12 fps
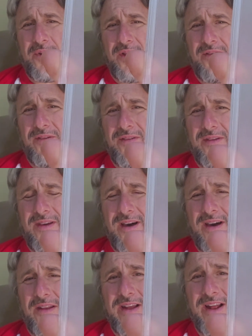But
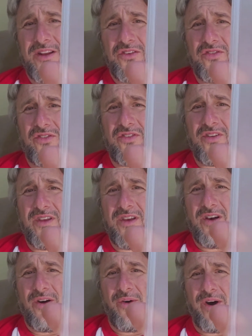God, that is
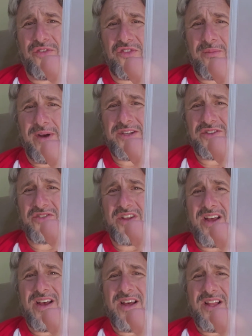awesome. I just
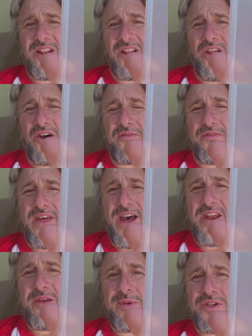love
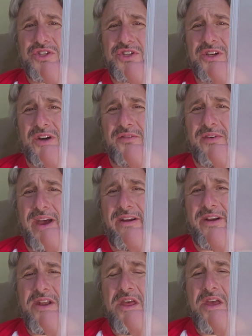that image of
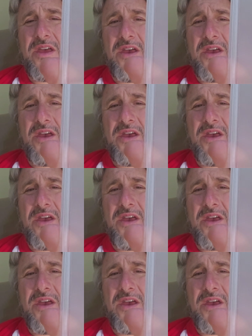Aaron.